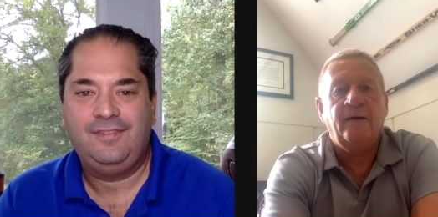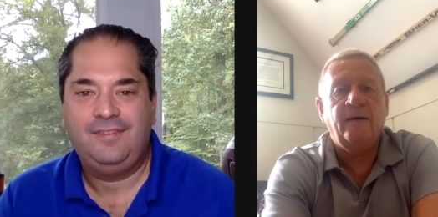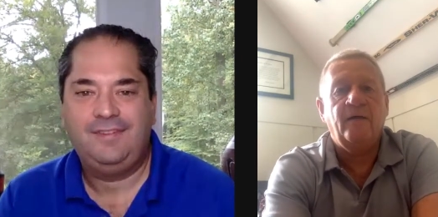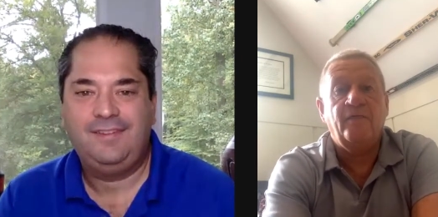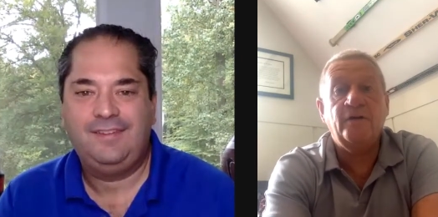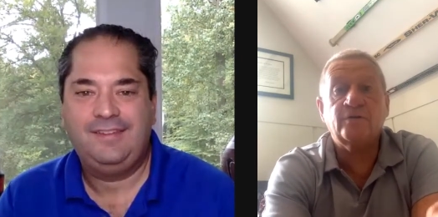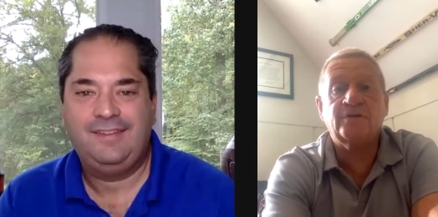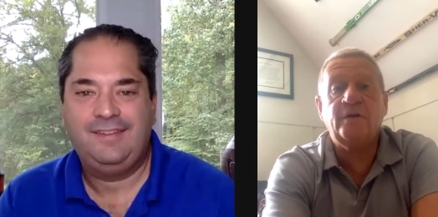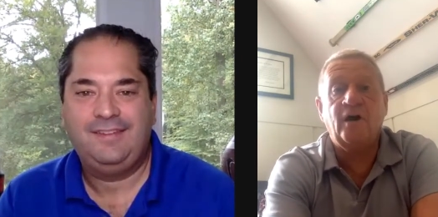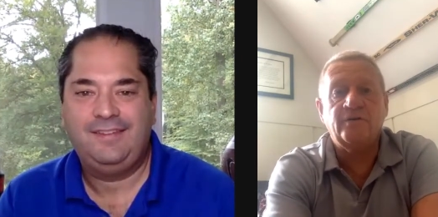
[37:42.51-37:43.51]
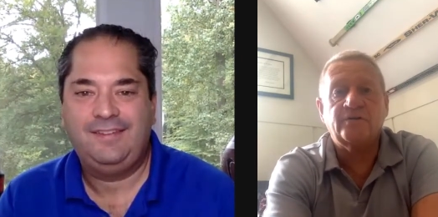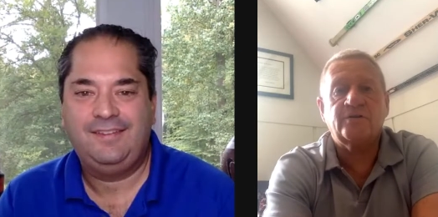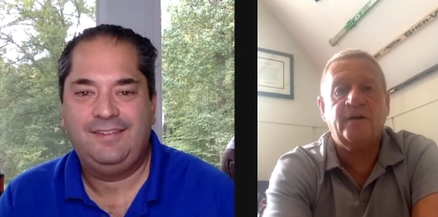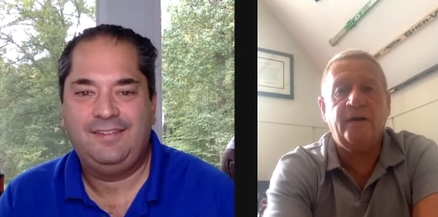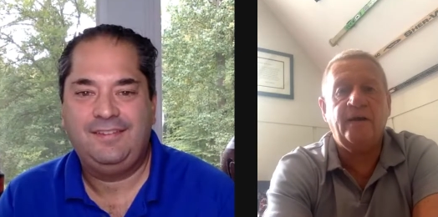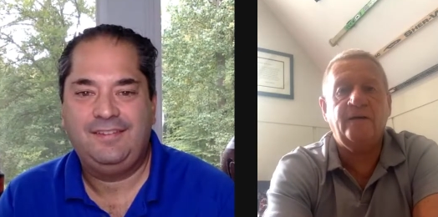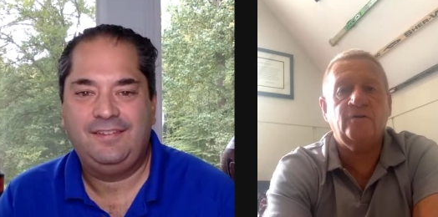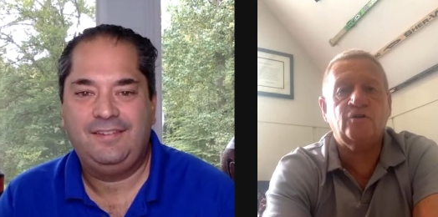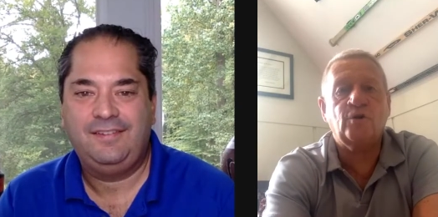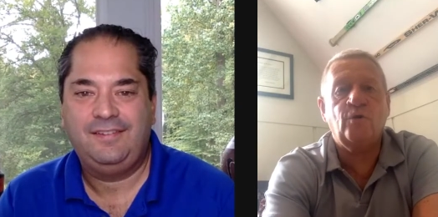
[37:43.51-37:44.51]
Speaker 1: Uh, theirs does,
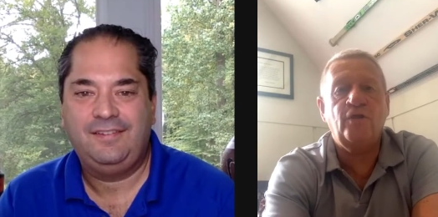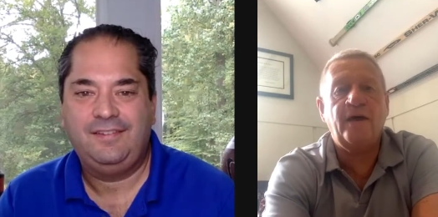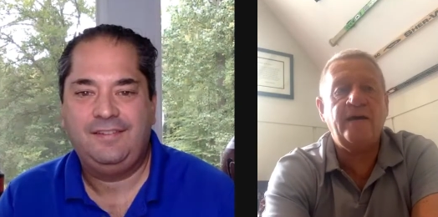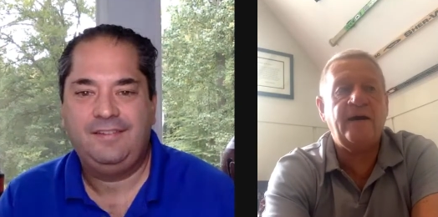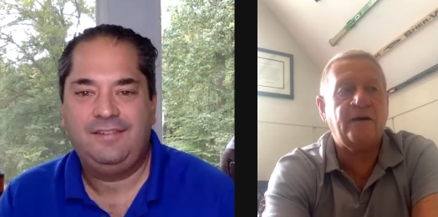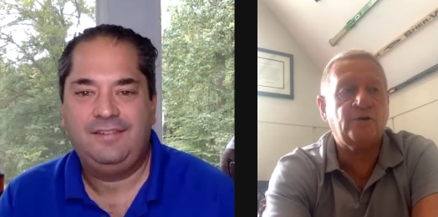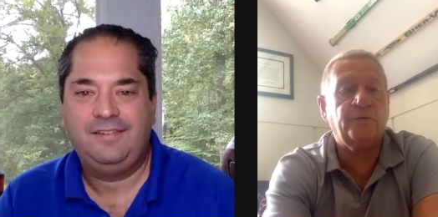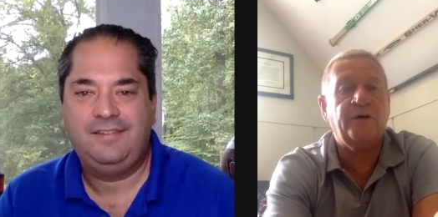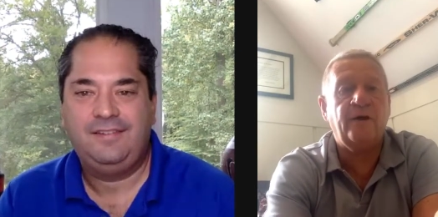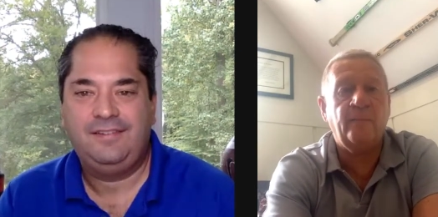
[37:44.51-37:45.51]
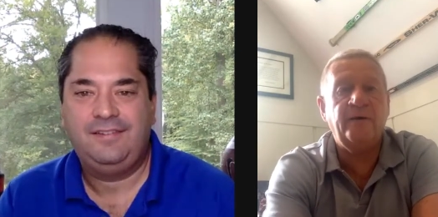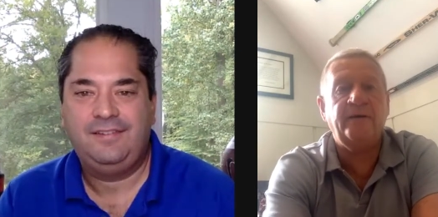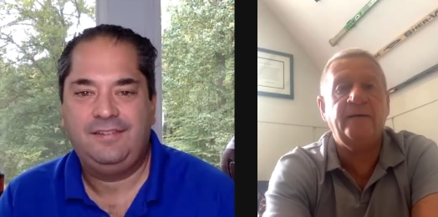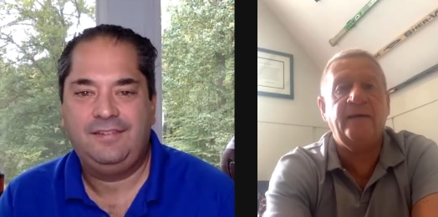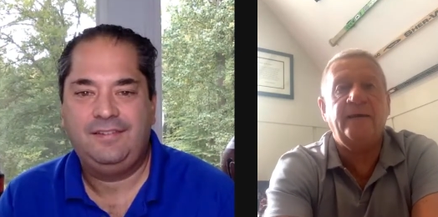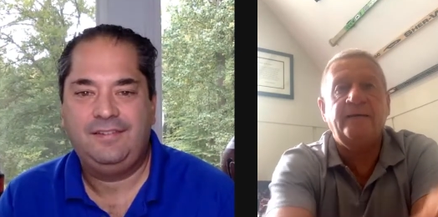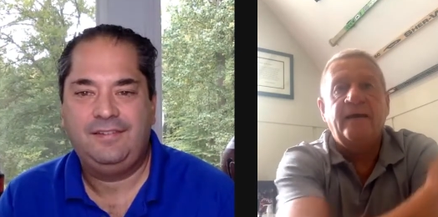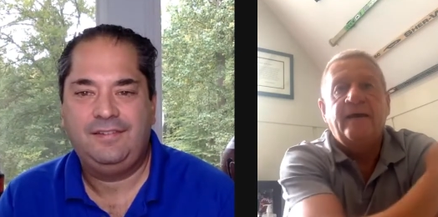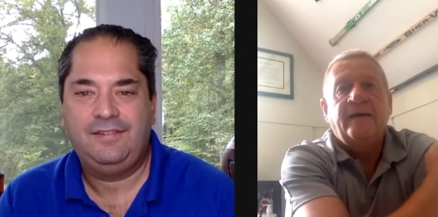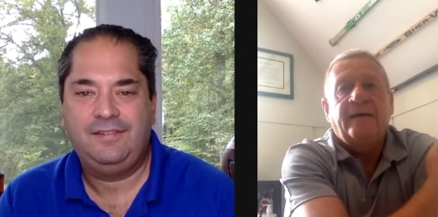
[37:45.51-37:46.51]
and so they actually come in and
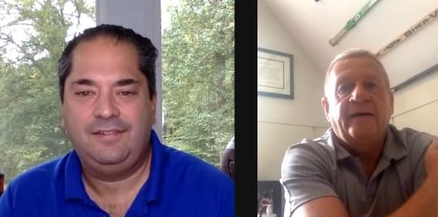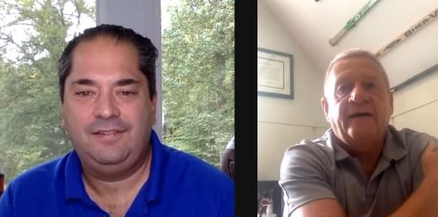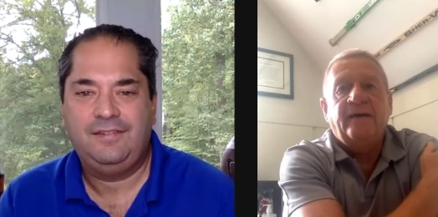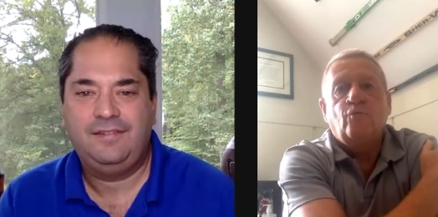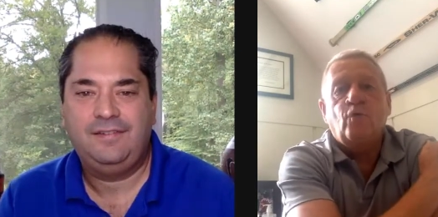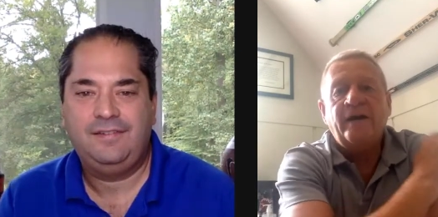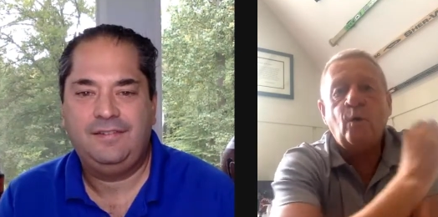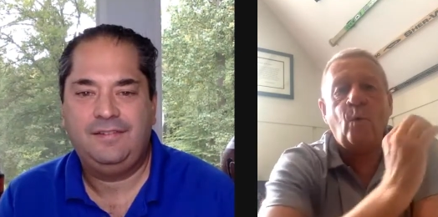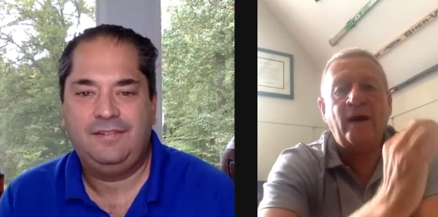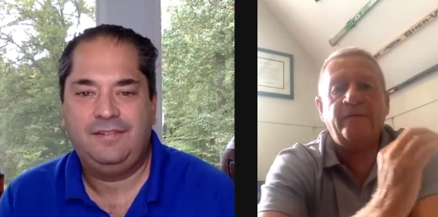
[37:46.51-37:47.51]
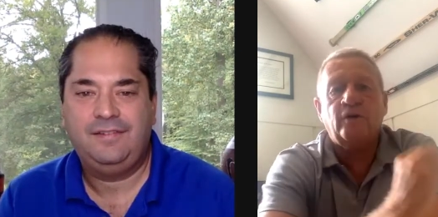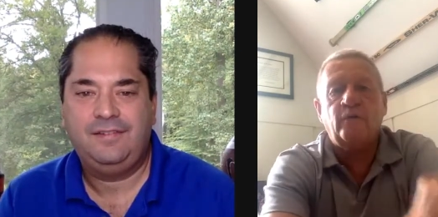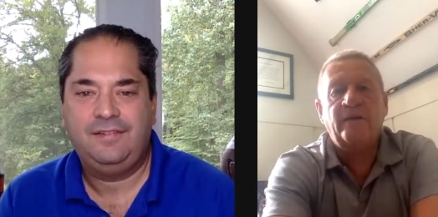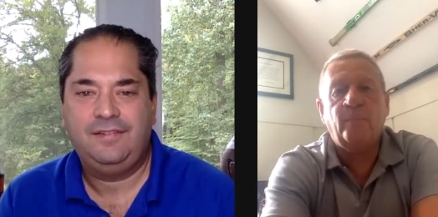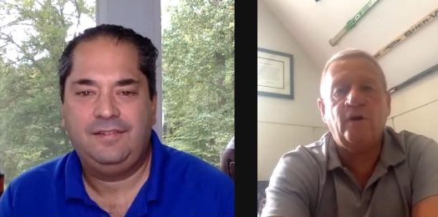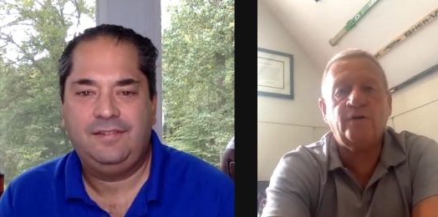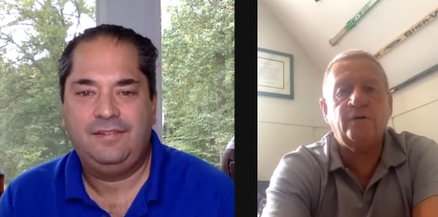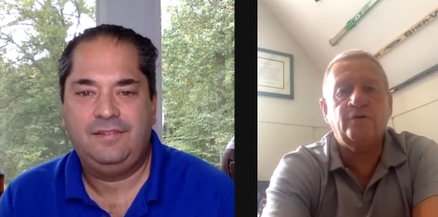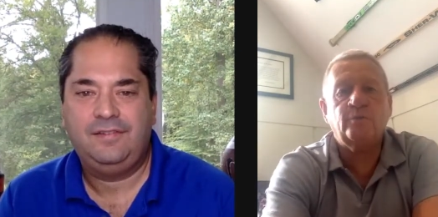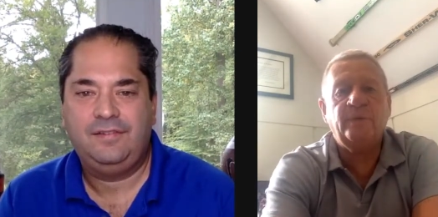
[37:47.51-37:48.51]
and right away they're great
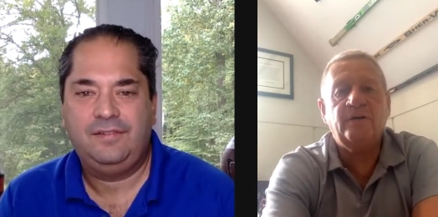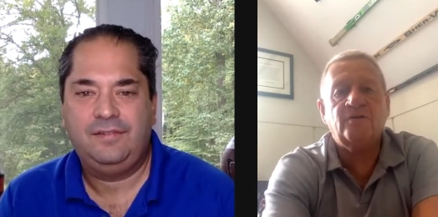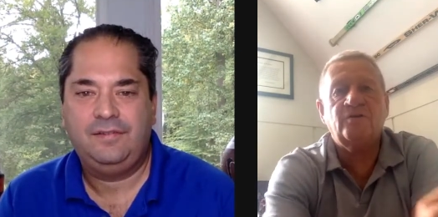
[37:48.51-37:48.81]
marketers because